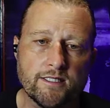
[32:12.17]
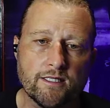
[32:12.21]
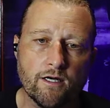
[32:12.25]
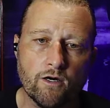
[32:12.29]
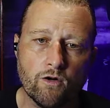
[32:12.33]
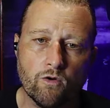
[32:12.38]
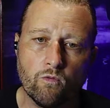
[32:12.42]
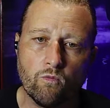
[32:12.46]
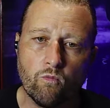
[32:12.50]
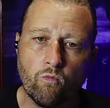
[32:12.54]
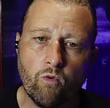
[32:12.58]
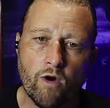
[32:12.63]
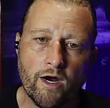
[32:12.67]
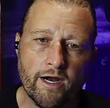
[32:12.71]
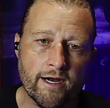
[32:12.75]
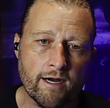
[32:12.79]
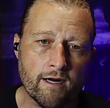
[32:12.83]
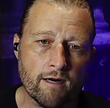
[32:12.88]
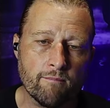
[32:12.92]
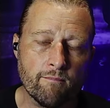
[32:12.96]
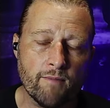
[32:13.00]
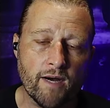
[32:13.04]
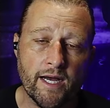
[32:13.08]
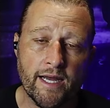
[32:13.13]
know
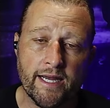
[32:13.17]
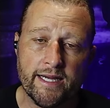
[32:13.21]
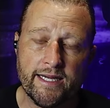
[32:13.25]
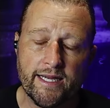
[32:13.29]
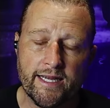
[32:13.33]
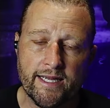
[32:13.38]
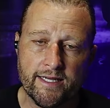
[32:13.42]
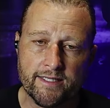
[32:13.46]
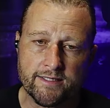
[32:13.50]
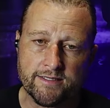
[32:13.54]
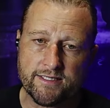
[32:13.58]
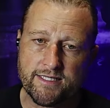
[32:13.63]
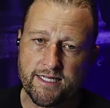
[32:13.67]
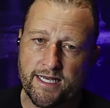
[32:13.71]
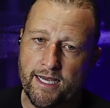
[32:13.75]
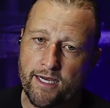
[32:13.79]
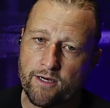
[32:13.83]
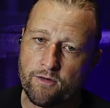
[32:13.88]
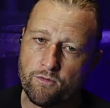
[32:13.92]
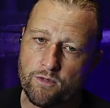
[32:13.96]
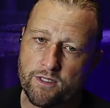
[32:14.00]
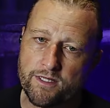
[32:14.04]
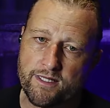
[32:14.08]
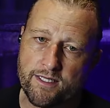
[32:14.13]
where my head's
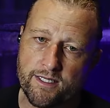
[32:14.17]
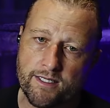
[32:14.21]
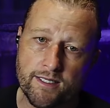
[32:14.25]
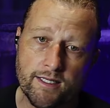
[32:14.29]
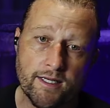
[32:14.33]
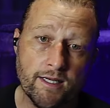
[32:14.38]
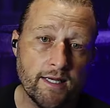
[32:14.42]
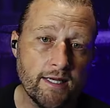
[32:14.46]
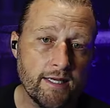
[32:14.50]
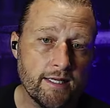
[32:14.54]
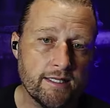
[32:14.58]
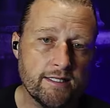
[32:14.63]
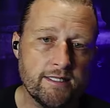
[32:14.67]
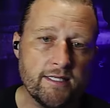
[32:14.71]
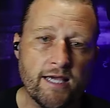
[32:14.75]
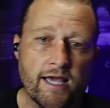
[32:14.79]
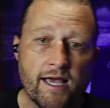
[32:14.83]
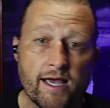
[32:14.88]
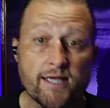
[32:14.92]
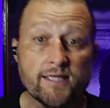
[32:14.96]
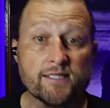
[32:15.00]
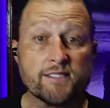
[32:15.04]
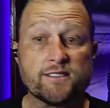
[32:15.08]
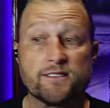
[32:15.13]
at with it.
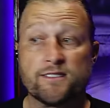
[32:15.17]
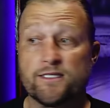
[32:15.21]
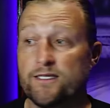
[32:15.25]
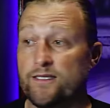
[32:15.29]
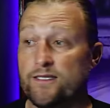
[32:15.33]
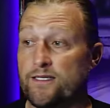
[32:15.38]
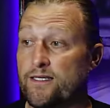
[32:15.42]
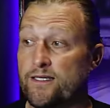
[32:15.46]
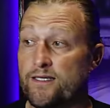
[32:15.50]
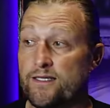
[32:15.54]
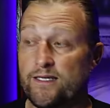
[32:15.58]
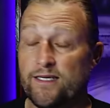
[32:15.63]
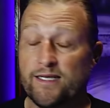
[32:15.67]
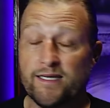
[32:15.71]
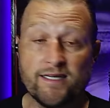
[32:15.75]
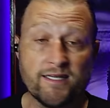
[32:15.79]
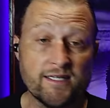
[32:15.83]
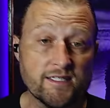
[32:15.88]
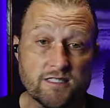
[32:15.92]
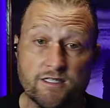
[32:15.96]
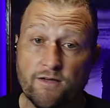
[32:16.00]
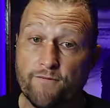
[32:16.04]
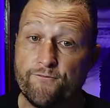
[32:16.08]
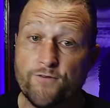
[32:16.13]
Yes, it
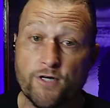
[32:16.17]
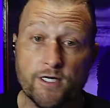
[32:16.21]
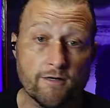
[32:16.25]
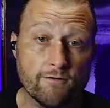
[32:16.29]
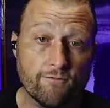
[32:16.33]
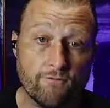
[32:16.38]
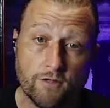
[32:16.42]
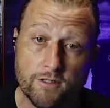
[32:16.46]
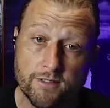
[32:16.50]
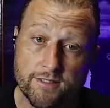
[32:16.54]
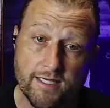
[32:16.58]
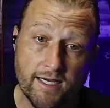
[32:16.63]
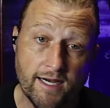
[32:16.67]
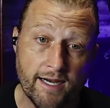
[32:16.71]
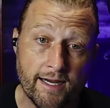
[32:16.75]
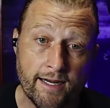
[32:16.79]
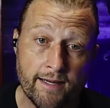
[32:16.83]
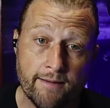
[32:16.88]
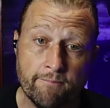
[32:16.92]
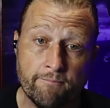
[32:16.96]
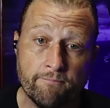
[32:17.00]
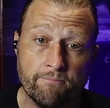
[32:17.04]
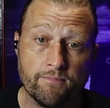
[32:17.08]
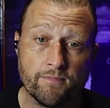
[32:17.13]
is a fearful
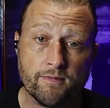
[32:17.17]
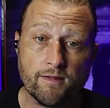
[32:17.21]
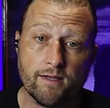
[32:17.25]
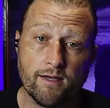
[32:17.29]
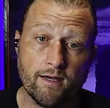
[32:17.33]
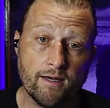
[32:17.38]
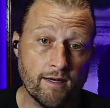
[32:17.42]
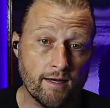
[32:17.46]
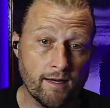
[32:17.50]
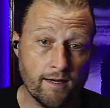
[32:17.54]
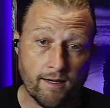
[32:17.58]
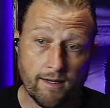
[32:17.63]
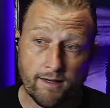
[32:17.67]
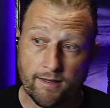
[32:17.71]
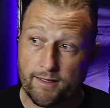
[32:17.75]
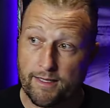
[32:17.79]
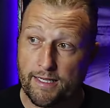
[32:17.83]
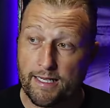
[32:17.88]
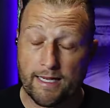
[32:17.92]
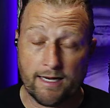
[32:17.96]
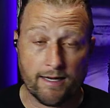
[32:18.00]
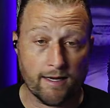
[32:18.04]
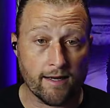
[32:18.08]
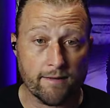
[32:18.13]
time, and
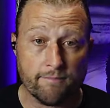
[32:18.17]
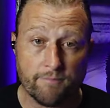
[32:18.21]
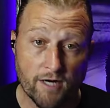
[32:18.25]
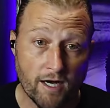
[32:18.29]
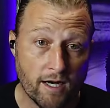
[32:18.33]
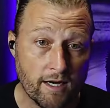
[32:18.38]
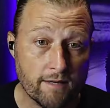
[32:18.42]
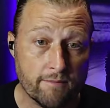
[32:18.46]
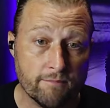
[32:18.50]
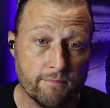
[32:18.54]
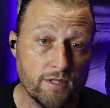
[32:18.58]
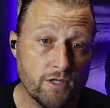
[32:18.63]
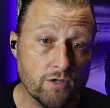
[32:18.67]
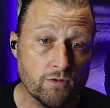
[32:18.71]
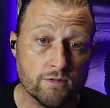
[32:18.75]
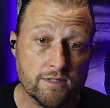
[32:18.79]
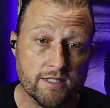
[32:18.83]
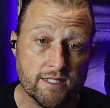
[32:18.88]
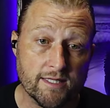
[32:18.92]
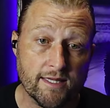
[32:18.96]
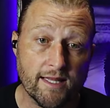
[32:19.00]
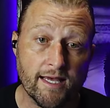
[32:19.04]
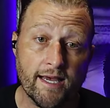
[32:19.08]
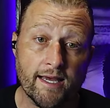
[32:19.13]
I'm not immune
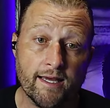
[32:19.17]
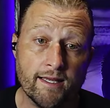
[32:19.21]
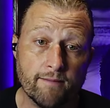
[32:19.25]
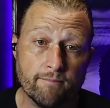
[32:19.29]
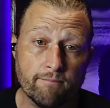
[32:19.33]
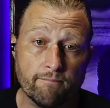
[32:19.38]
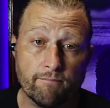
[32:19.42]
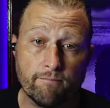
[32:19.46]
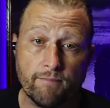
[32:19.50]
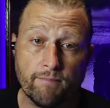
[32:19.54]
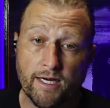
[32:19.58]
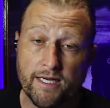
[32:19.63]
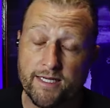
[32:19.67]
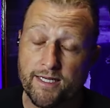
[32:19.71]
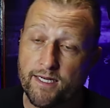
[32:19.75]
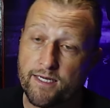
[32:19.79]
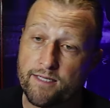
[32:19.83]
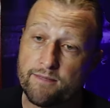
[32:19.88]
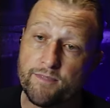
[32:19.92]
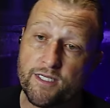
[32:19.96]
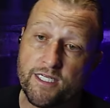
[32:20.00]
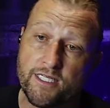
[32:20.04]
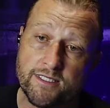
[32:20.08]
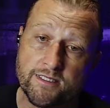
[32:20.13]
to that by
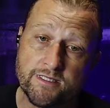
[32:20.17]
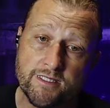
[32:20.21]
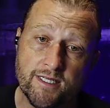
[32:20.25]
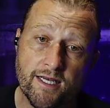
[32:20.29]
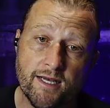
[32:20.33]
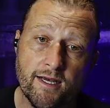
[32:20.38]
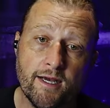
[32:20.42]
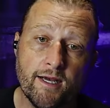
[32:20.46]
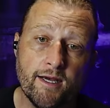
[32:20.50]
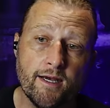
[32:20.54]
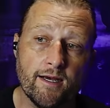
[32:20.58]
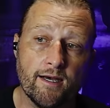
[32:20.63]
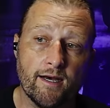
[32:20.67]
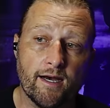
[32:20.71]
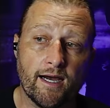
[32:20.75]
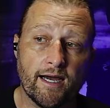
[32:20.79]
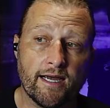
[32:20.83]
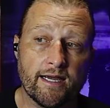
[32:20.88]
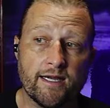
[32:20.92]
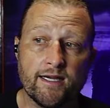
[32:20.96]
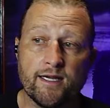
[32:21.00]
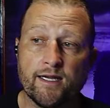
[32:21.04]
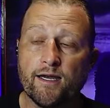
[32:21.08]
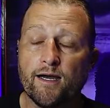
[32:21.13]
any means.
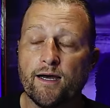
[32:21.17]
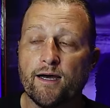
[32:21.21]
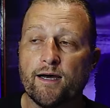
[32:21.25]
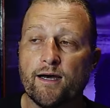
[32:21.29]
I